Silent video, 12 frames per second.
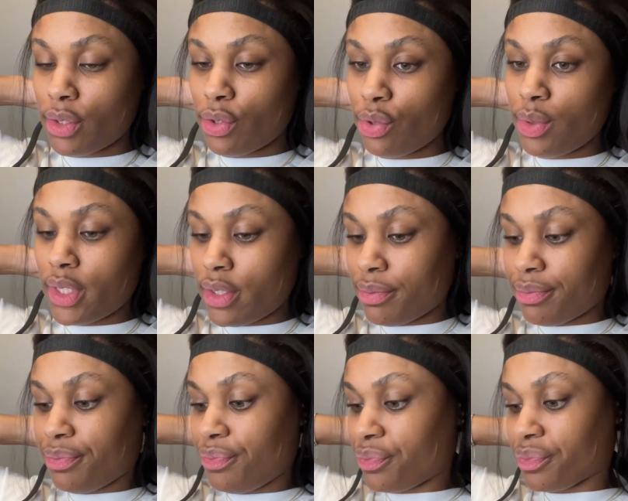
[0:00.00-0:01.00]
do it.
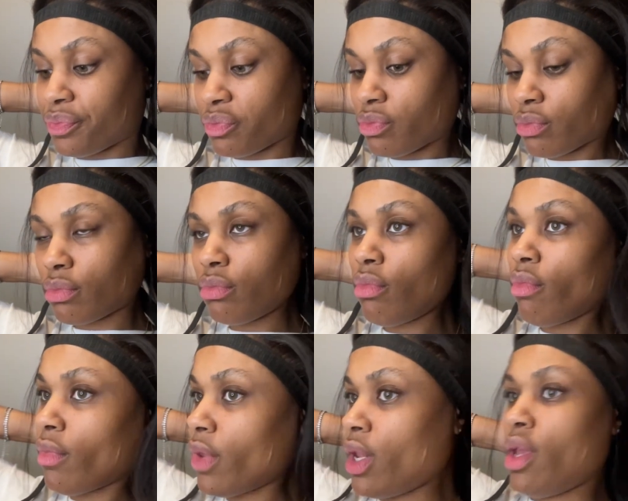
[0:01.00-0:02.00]

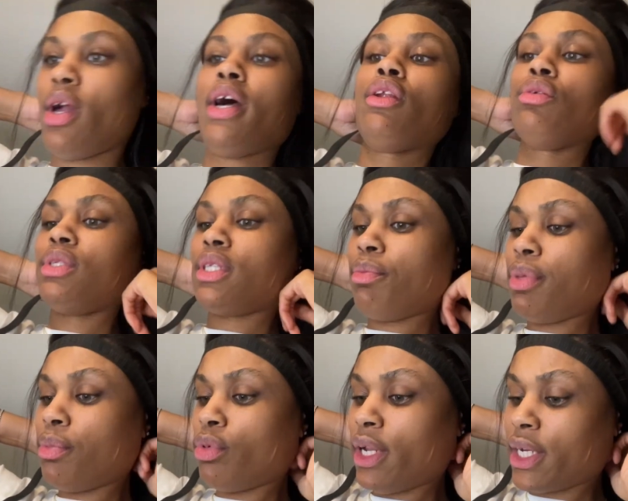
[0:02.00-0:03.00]
I know some
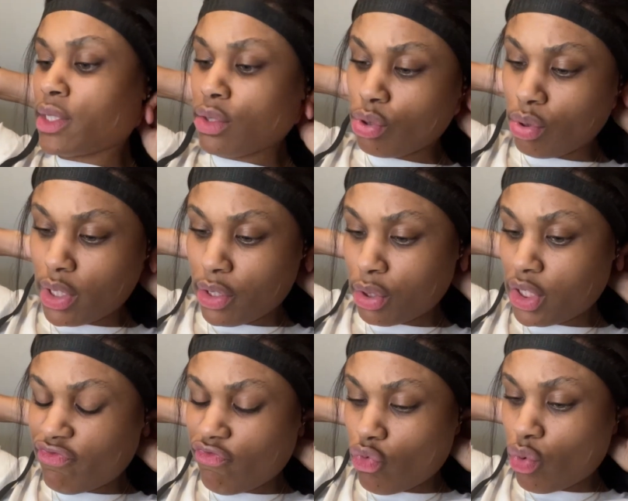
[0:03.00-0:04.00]
people like to do theirs
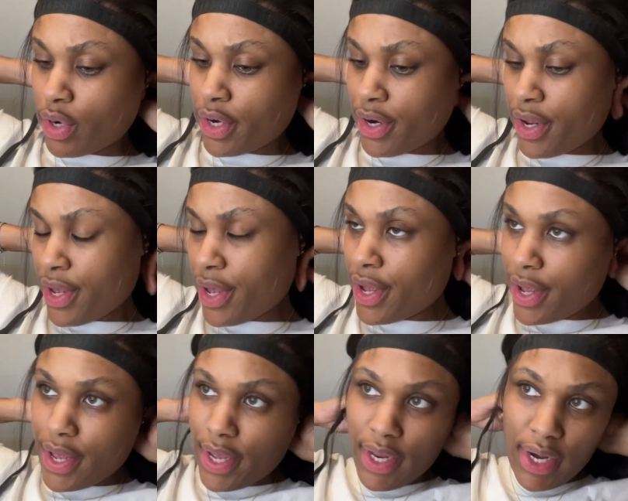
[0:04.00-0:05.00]
for
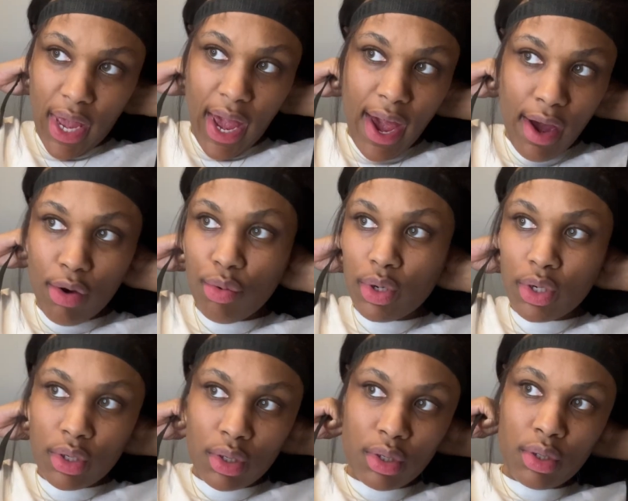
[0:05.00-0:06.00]
an
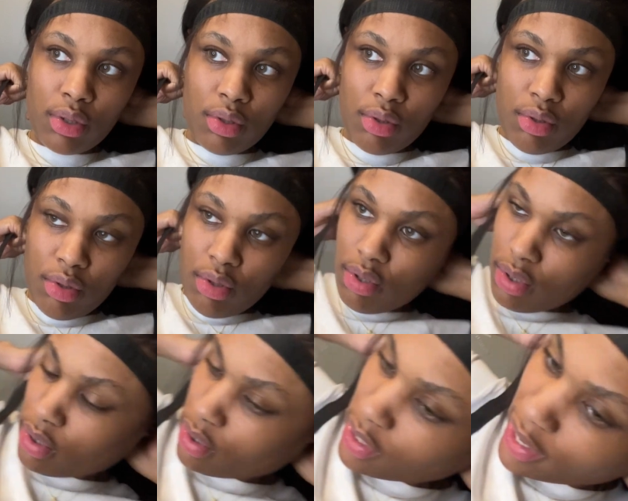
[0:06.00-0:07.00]
hour.
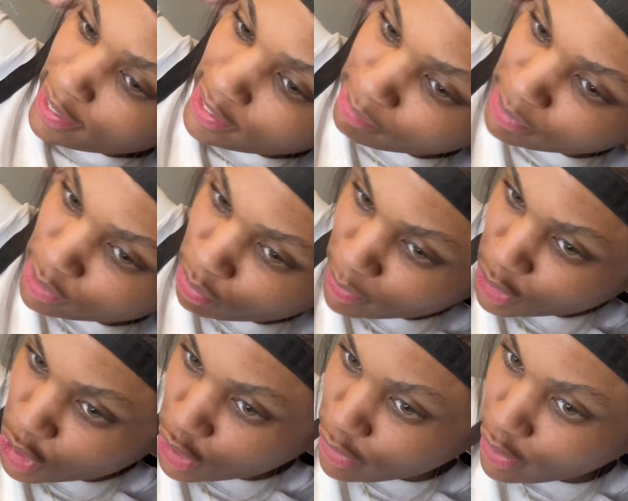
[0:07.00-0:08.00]
I have so much
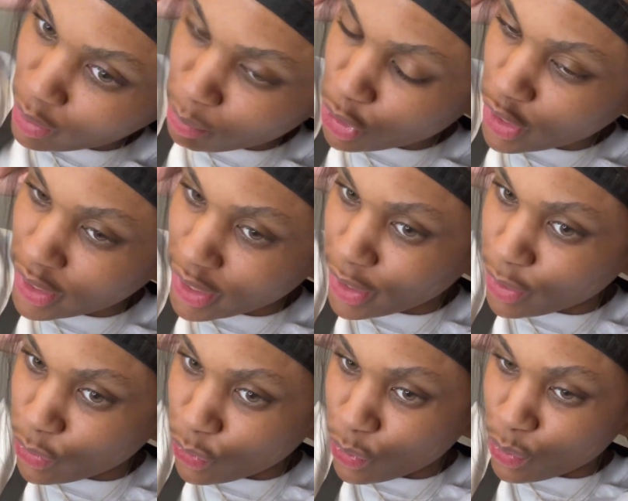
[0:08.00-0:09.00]
hair, y'all. I'm trying to get it
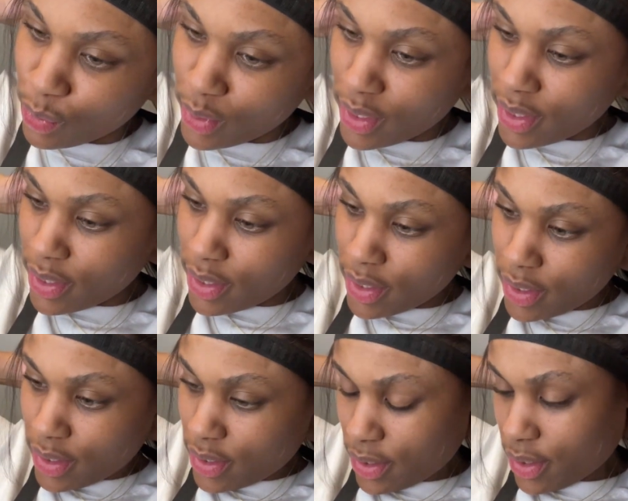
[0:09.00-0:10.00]
through,
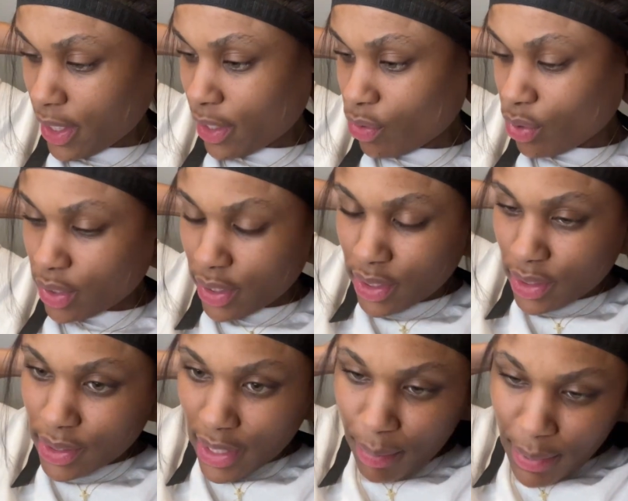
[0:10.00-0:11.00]
like on the other
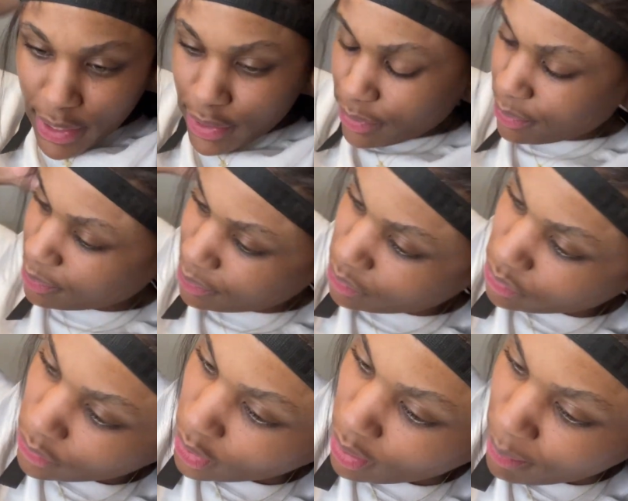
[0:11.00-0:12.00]
side of my hair.
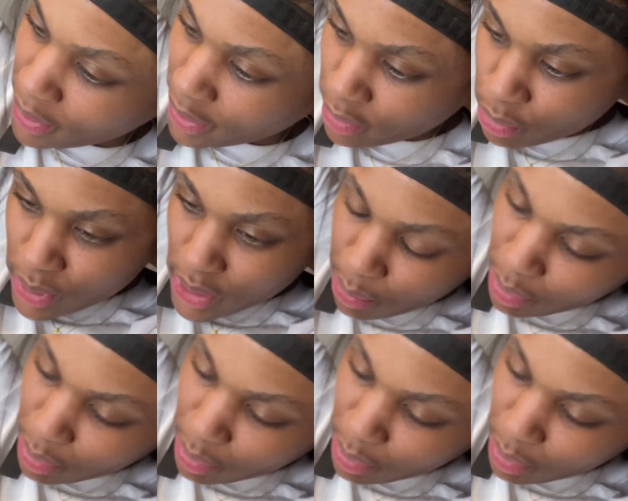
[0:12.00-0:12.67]
But I know some